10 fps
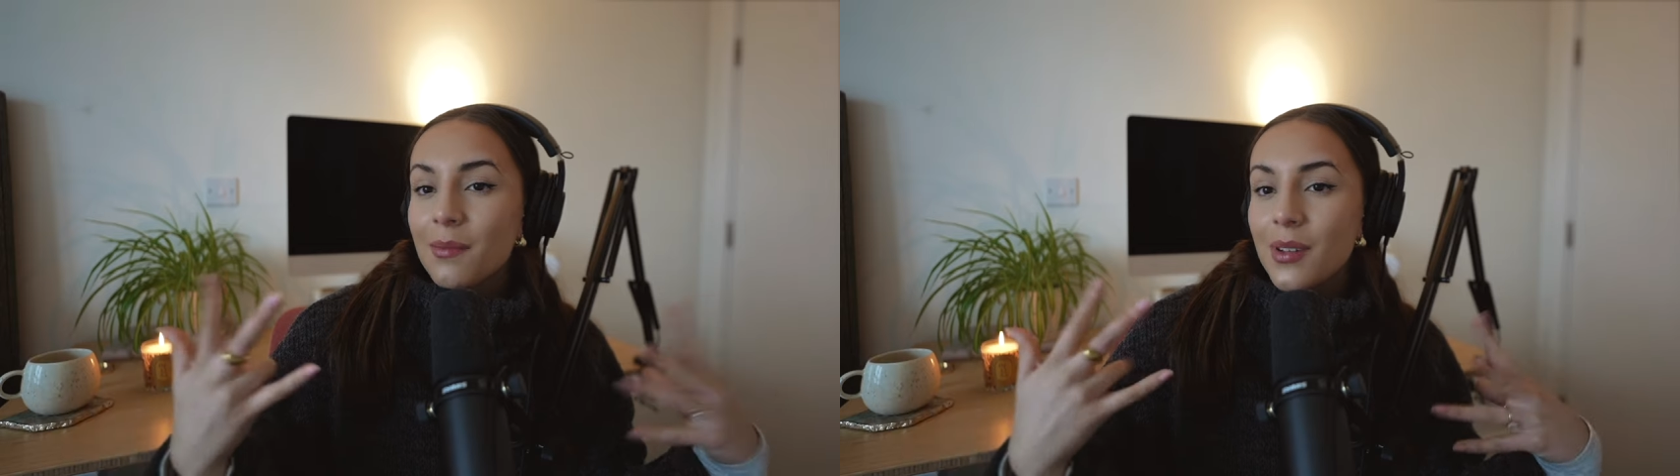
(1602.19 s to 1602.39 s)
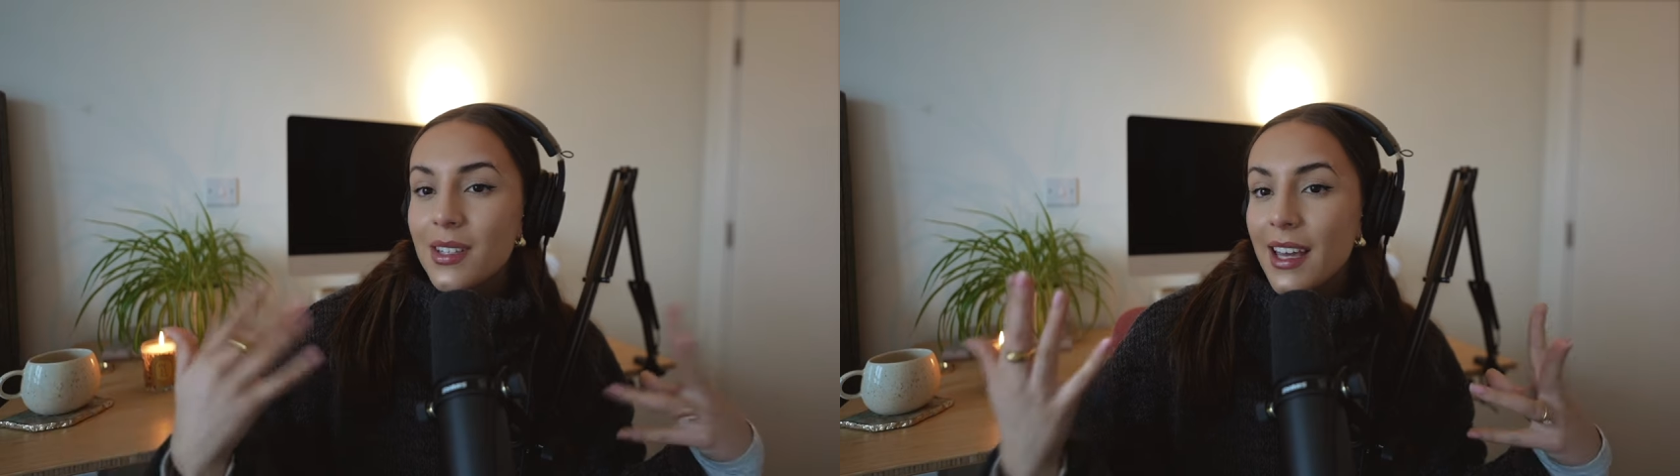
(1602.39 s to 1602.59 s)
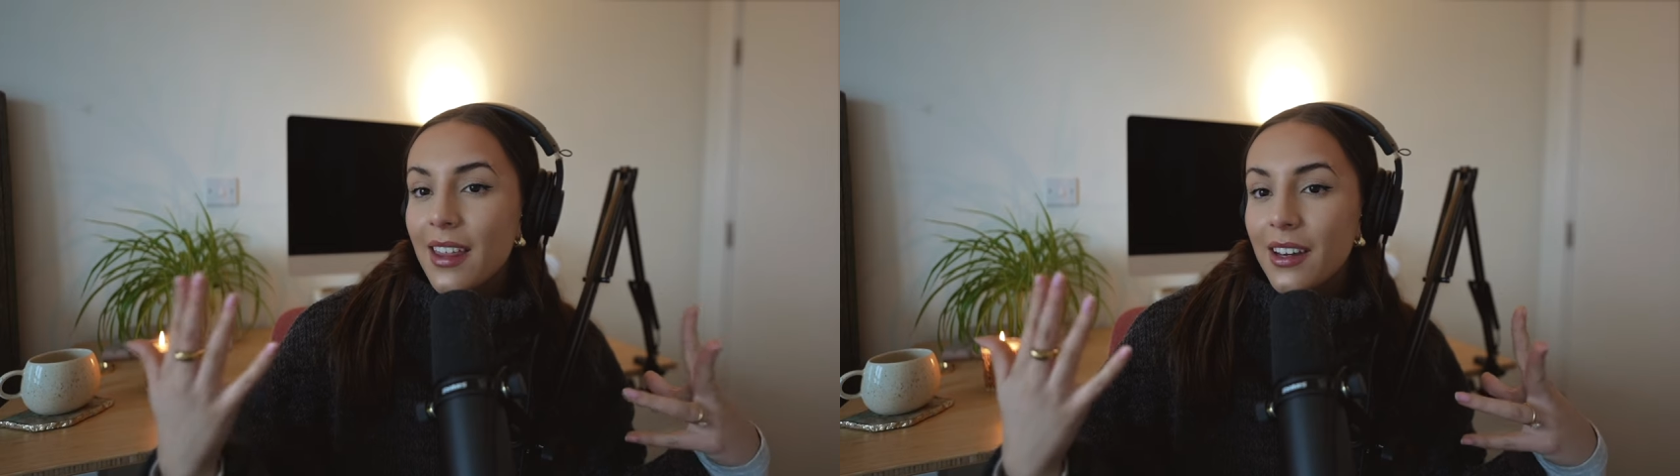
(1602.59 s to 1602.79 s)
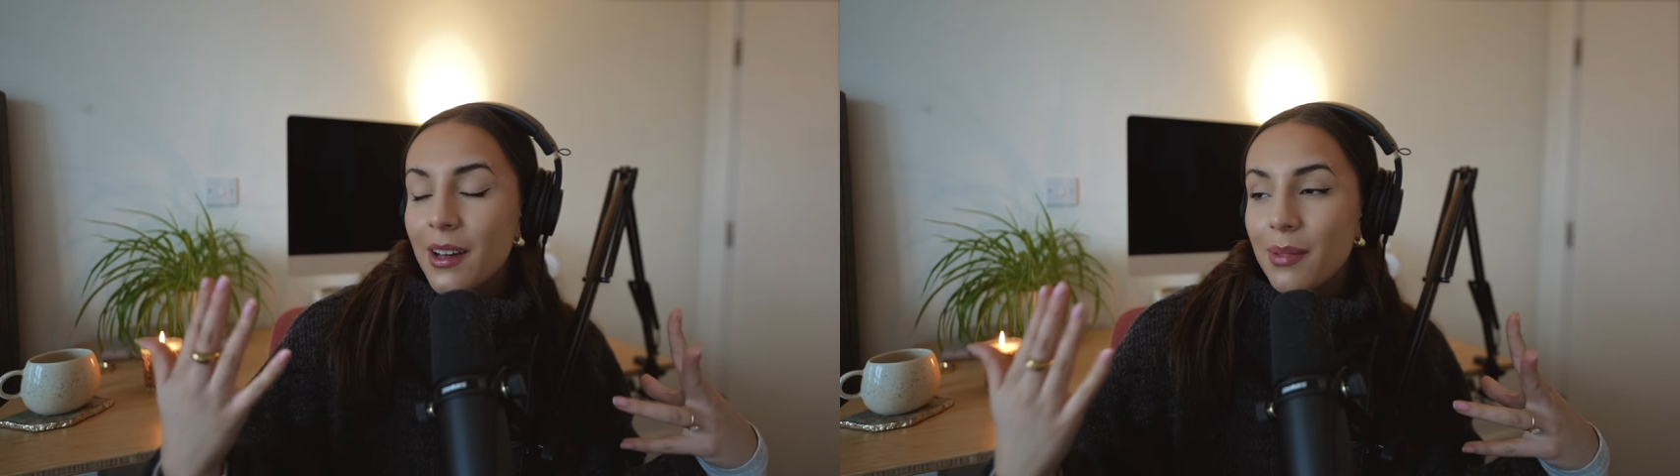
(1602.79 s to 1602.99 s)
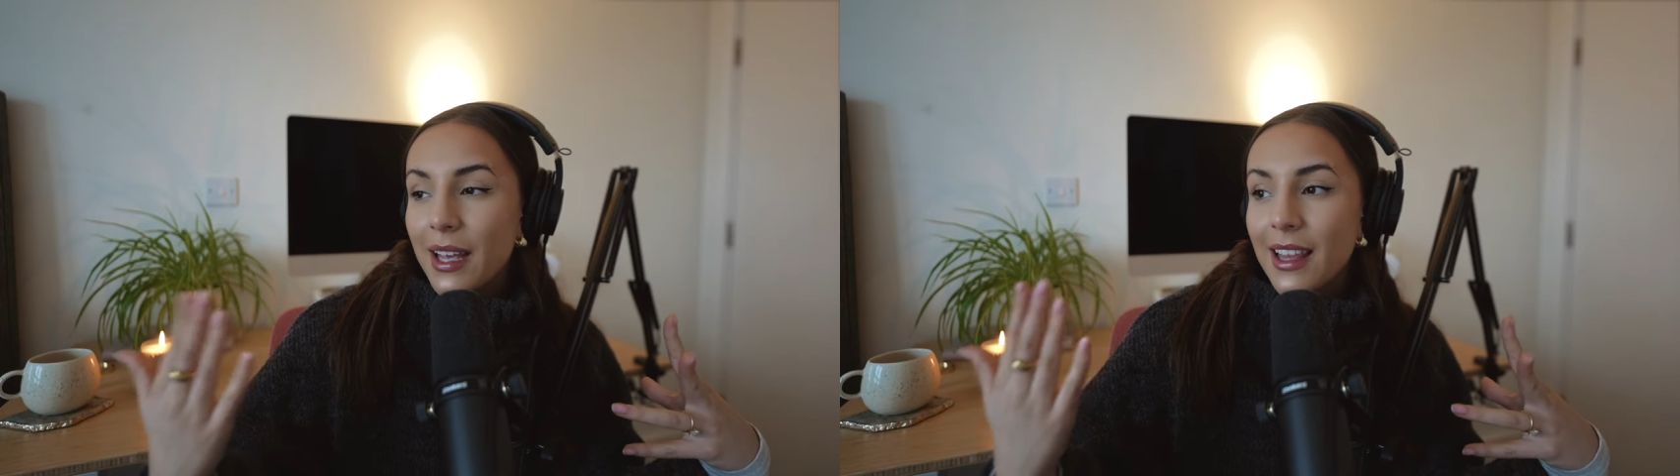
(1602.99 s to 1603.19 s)
Put together
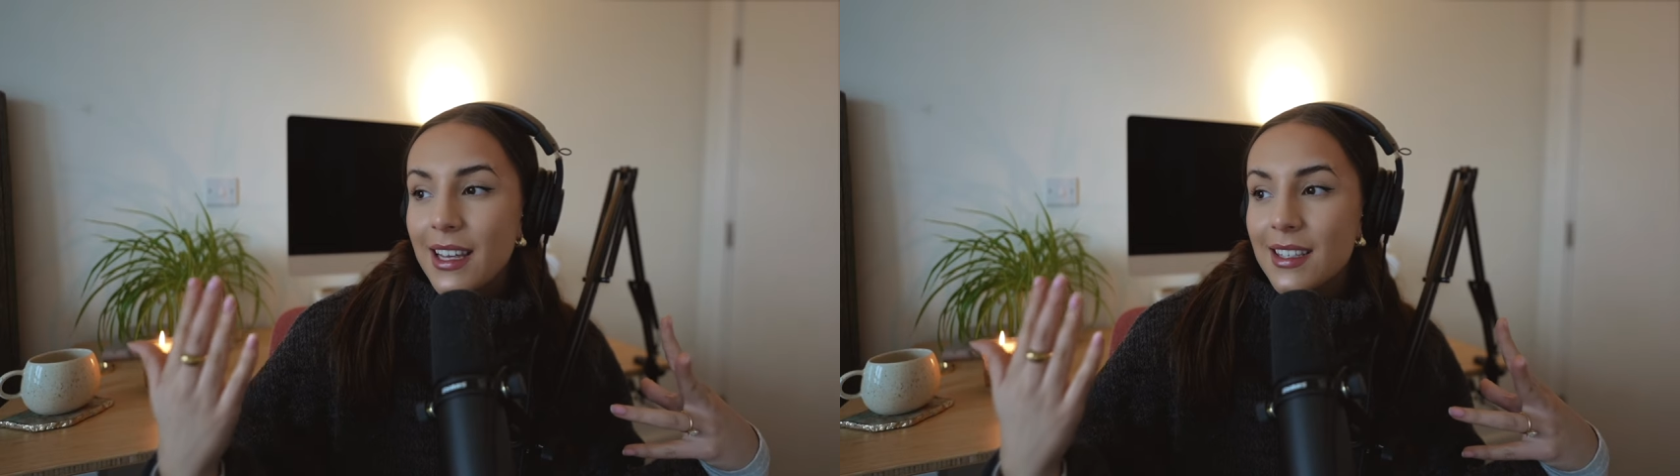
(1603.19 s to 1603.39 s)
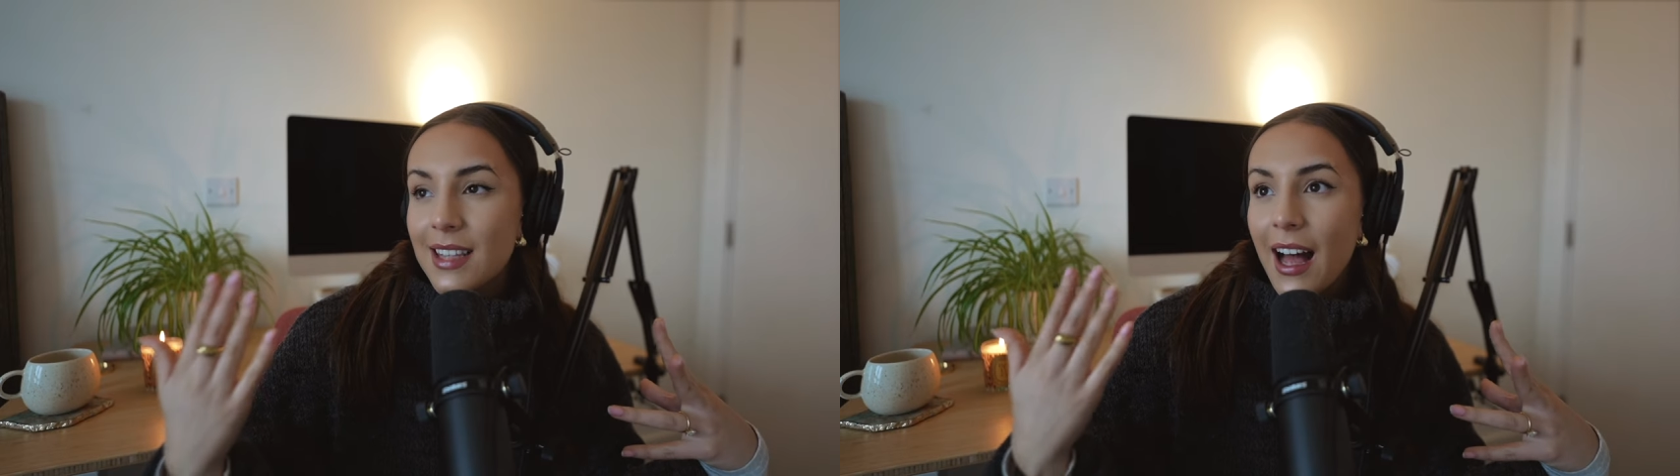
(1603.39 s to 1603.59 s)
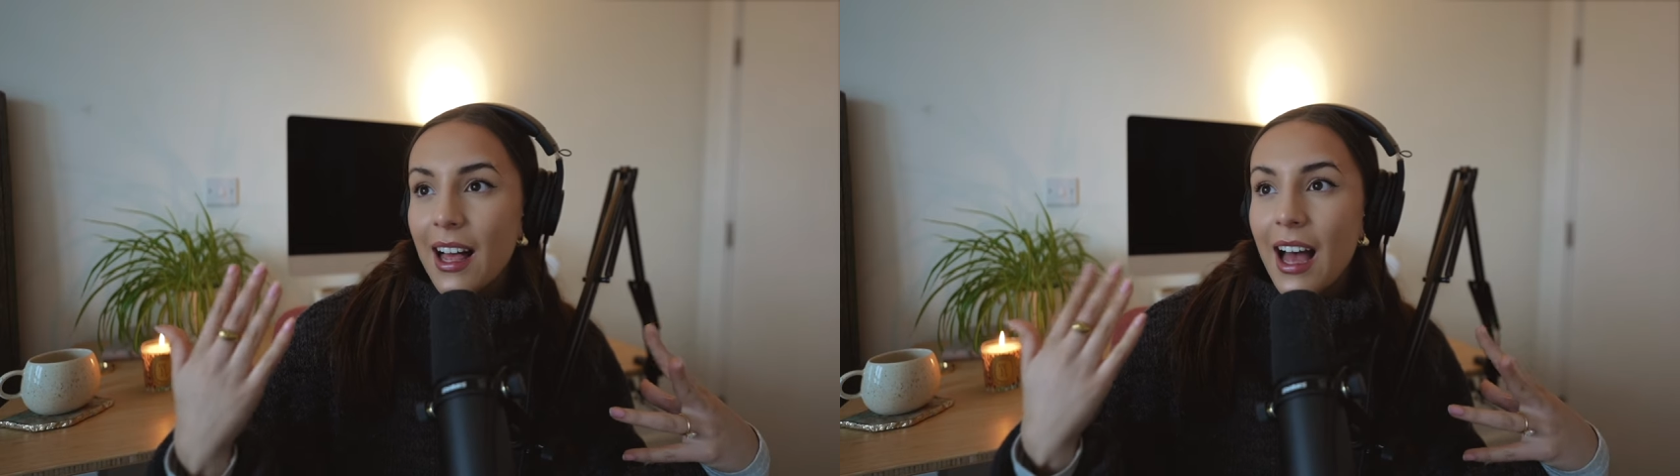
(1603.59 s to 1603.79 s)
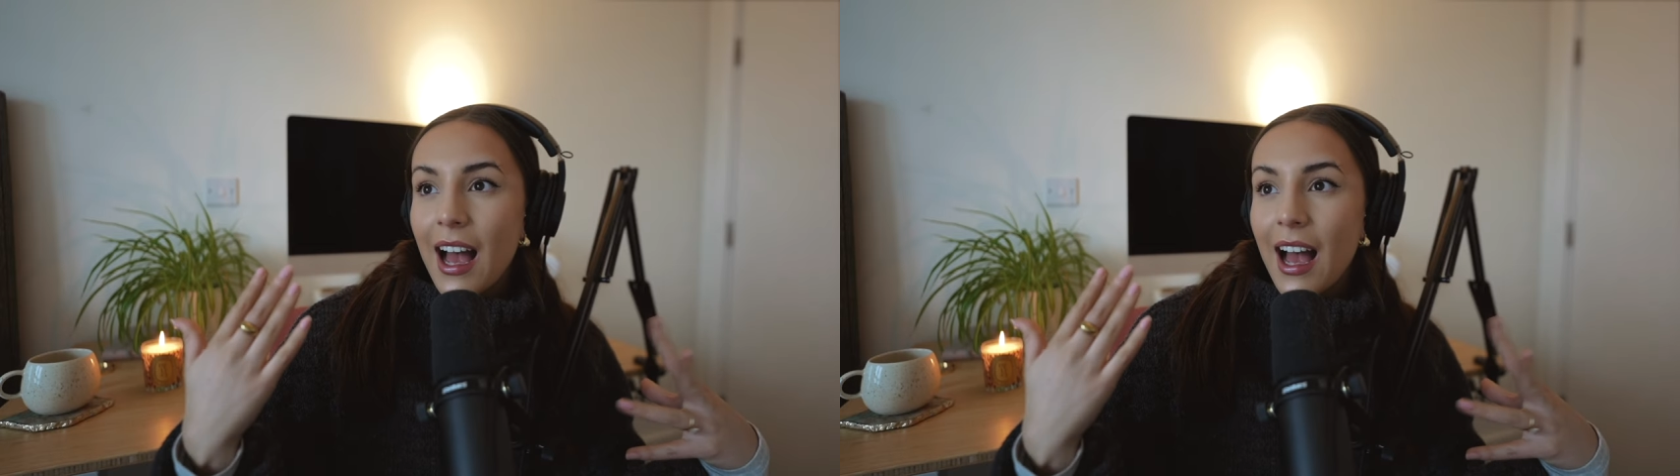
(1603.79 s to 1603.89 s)
a playlist that